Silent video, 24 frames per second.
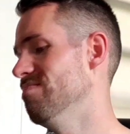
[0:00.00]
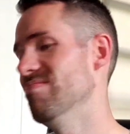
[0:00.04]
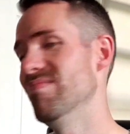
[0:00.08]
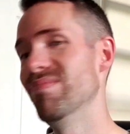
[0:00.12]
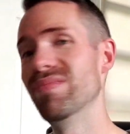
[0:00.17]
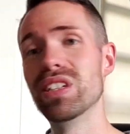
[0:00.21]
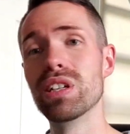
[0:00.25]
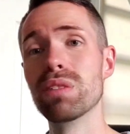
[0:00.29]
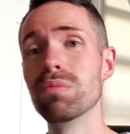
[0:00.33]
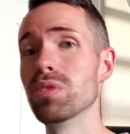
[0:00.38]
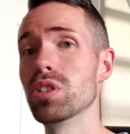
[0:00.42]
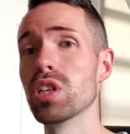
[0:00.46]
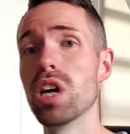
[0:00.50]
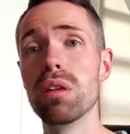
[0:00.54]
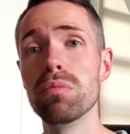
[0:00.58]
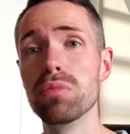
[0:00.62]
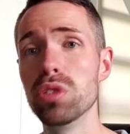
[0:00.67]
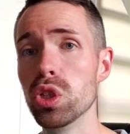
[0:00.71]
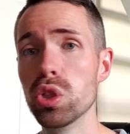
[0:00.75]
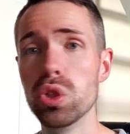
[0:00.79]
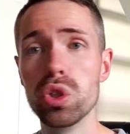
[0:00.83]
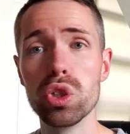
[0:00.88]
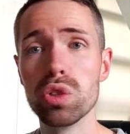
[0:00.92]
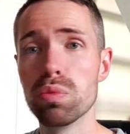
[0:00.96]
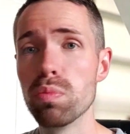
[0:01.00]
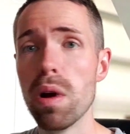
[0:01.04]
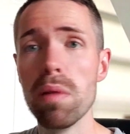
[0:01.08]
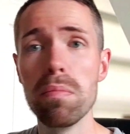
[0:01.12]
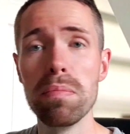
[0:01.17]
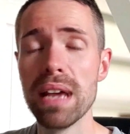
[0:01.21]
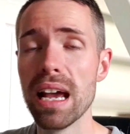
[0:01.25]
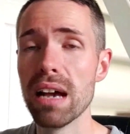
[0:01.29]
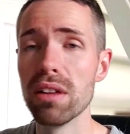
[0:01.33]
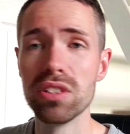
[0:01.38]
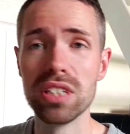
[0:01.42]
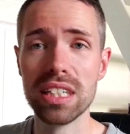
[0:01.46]
sometimes you just won't
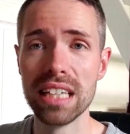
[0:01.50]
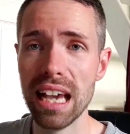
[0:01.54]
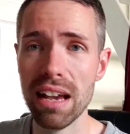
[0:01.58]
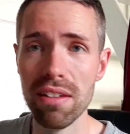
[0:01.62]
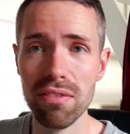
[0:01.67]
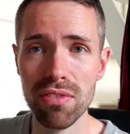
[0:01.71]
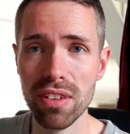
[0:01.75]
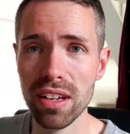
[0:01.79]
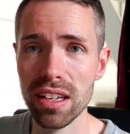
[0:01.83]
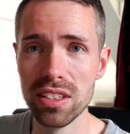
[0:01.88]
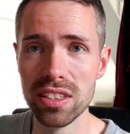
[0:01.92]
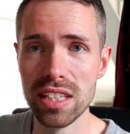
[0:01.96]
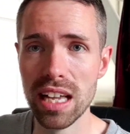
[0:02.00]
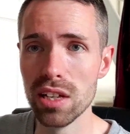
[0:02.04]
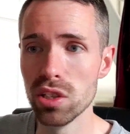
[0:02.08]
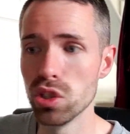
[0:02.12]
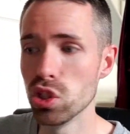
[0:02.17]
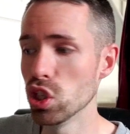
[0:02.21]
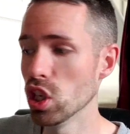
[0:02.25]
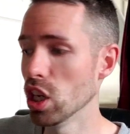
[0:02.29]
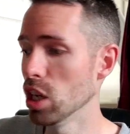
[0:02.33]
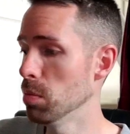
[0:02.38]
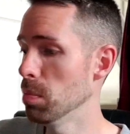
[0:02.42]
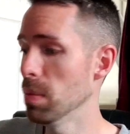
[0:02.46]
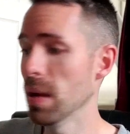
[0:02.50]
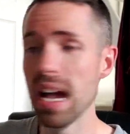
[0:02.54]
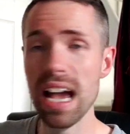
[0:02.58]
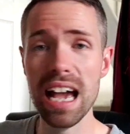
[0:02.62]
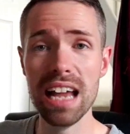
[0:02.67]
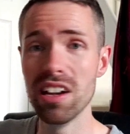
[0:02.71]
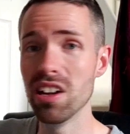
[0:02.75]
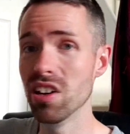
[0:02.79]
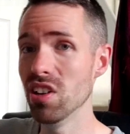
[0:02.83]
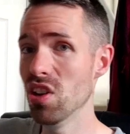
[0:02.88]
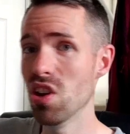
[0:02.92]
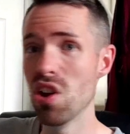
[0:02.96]
be able to get things that cheap, and
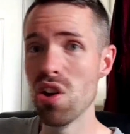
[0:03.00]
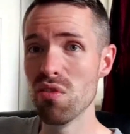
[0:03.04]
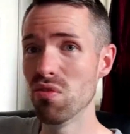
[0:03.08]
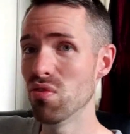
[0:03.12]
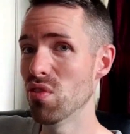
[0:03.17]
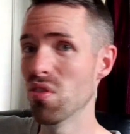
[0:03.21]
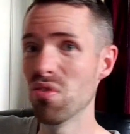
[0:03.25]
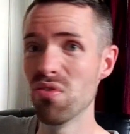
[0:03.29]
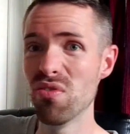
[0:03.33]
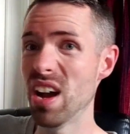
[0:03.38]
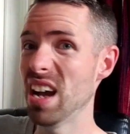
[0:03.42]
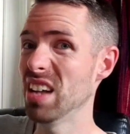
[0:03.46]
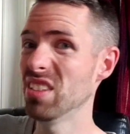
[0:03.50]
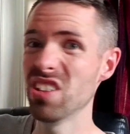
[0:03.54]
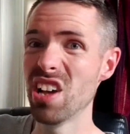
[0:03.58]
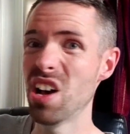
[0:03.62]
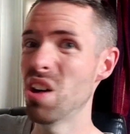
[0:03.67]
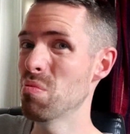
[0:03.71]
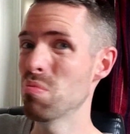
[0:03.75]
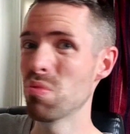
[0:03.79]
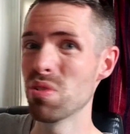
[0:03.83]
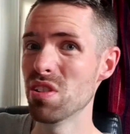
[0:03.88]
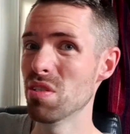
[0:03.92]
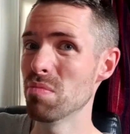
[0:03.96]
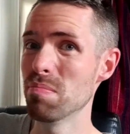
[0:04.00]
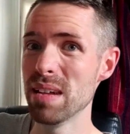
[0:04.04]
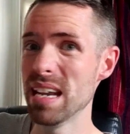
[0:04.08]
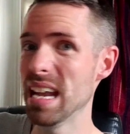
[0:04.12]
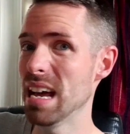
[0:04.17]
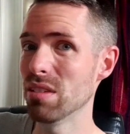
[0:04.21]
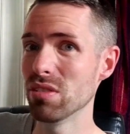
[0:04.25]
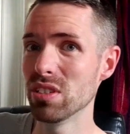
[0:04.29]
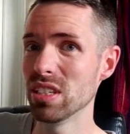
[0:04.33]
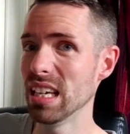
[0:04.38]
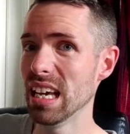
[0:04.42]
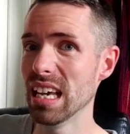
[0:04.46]
I know for a fact I wouldn't have been
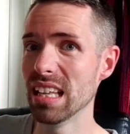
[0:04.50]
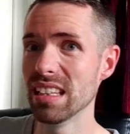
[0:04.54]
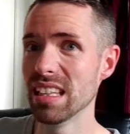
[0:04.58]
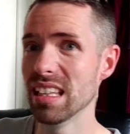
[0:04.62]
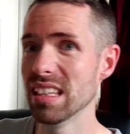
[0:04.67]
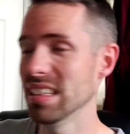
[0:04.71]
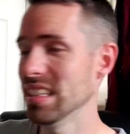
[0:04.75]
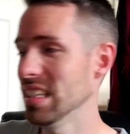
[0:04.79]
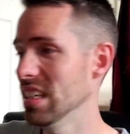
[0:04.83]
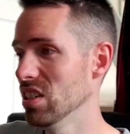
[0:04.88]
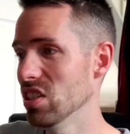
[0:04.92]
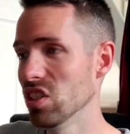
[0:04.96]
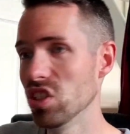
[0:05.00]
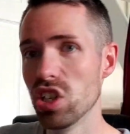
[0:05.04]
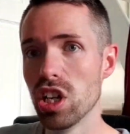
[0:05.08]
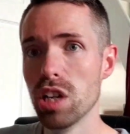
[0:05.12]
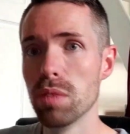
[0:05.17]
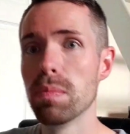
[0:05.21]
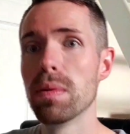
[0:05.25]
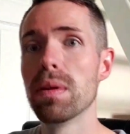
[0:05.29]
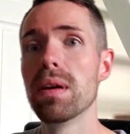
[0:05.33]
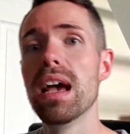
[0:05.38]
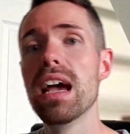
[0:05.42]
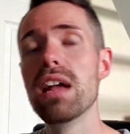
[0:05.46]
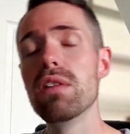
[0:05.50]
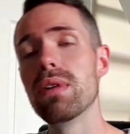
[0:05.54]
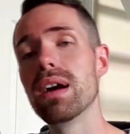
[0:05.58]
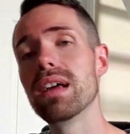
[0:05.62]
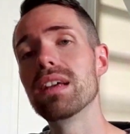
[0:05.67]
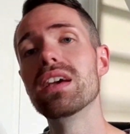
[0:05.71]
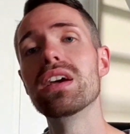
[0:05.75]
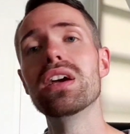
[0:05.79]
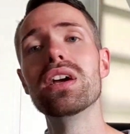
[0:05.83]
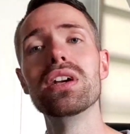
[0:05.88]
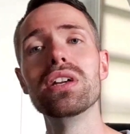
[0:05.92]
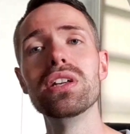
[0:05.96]
able to get this cheap. Anyway,
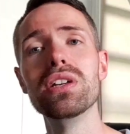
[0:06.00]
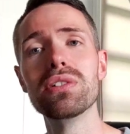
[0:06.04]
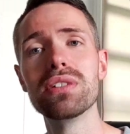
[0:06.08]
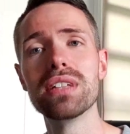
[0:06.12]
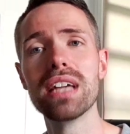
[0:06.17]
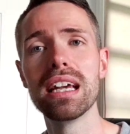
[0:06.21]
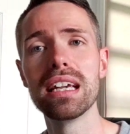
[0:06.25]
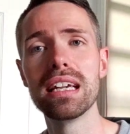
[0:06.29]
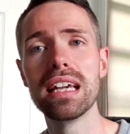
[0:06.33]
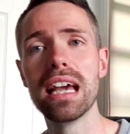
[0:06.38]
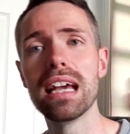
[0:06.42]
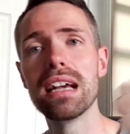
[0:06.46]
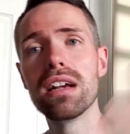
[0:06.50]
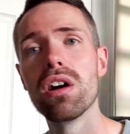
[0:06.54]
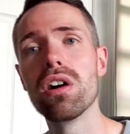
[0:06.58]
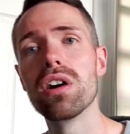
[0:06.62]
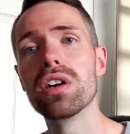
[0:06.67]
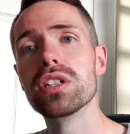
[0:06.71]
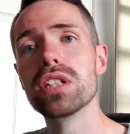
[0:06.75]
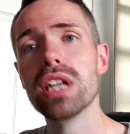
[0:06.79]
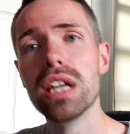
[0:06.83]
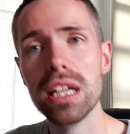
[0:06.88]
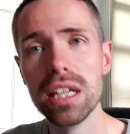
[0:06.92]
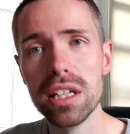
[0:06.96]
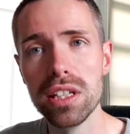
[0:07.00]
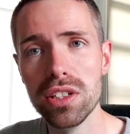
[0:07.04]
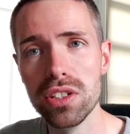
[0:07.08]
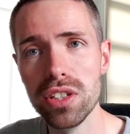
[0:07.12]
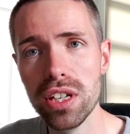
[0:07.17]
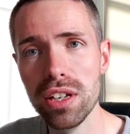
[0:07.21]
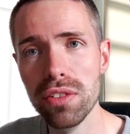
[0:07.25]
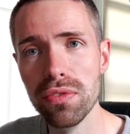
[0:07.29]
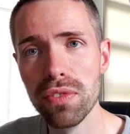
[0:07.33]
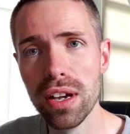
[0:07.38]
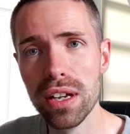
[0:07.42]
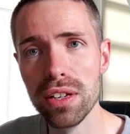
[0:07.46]
you take care, guys.
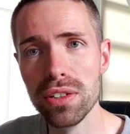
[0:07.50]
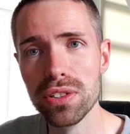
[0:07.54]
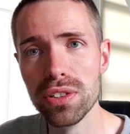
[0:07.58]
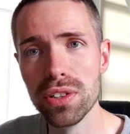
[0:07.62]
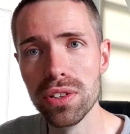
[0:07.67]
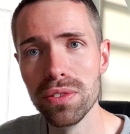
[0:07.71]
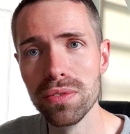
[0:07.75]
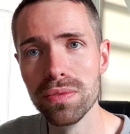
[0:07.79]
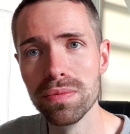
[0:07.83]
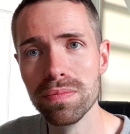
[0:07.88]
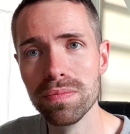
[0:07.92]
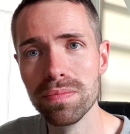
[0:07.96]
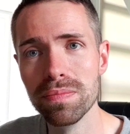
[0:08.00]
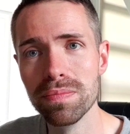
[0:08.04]
See you very soon.